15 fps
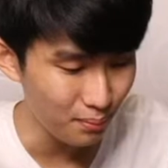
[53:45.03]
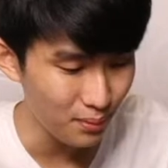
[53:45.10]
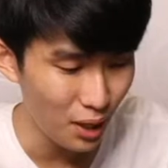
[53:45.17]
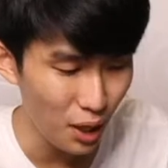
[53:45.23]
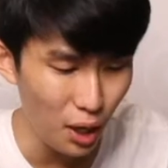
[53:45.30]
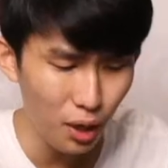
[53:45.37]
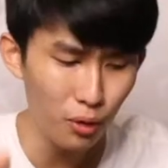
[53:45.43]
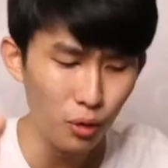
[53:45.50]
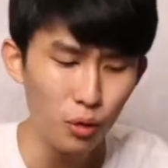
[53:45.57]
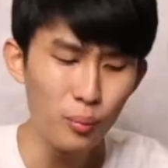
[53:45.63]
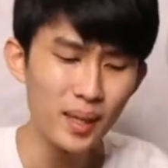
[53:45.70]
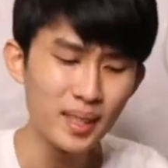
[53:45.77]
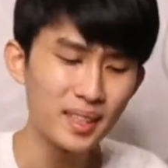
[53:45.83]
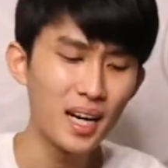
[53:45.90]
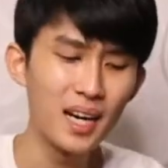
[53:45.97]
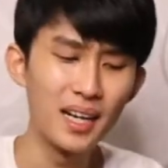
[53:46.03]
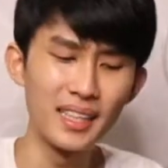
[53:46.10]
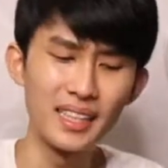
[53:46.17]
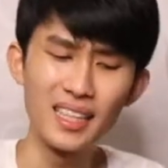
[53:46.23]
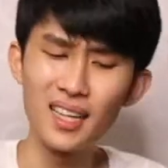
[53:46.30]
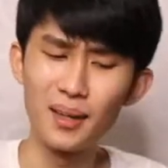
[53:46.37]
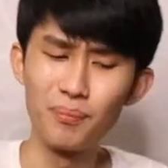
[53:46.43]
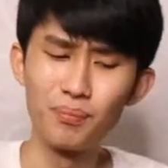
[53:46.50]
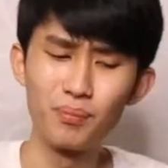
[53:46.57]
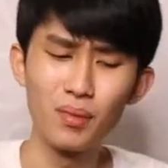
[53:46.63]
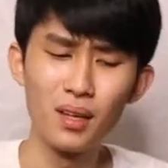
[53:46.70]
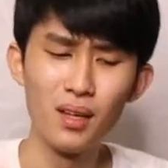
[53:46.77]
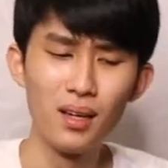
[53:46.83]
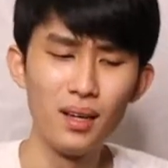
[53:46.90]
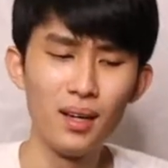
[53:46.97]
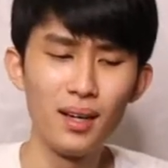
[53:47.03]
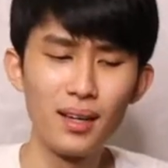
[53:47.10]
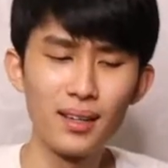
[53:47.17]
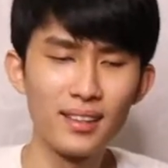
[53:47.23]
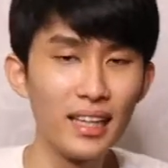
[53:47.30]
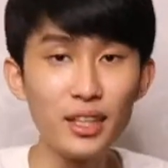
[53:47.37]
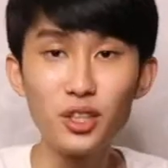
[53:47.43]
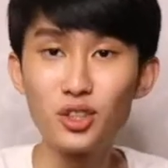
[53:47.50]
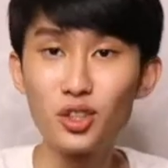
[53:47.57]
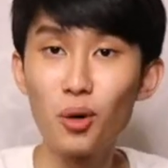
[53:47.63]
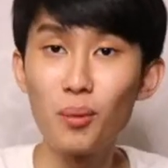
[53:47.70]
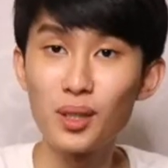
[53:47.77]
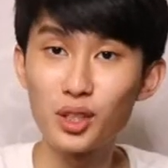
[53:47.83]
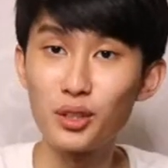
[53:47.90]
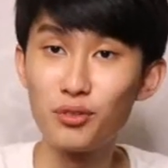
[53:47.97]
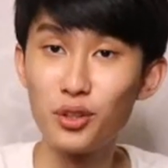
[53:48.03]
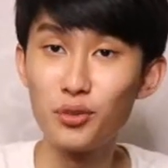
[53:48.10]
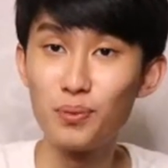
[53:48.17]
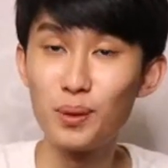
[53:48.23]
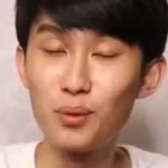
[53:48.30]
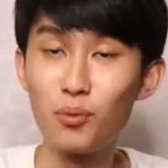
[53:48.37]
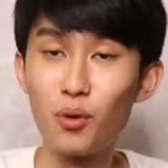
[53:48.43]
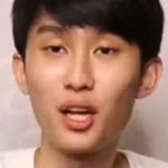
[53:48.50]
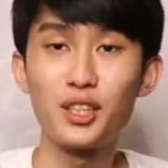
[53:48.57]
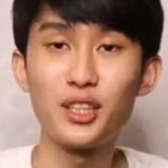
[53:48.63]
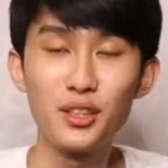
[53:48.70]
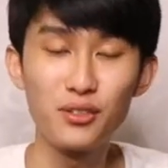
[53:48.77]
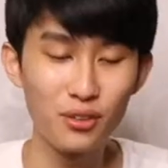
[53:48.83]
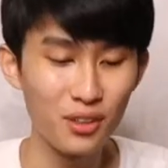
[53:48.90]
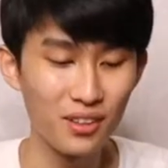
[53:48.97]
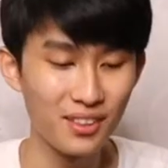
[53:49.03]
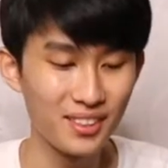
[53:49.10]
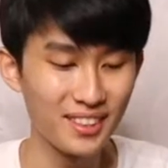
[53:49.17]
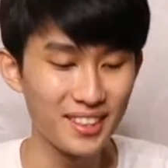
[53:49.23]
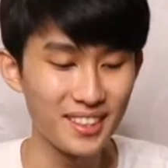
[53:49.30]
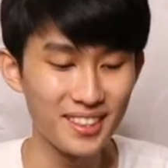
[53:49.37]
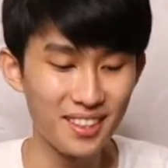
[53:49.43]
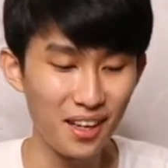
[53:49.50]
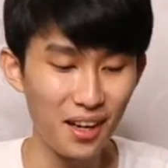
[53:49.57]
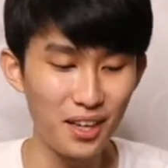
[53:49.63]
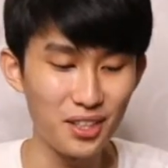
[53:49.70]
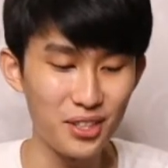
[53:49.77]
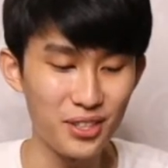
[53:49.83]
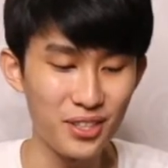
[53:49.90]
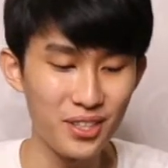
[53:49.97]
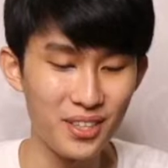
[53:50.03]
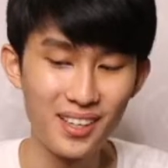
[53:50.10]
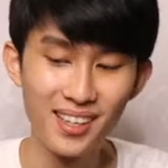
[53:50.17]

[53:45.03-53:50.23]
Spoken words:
Umetaha, yeah. Thank you so much if you've been watching for since the last year.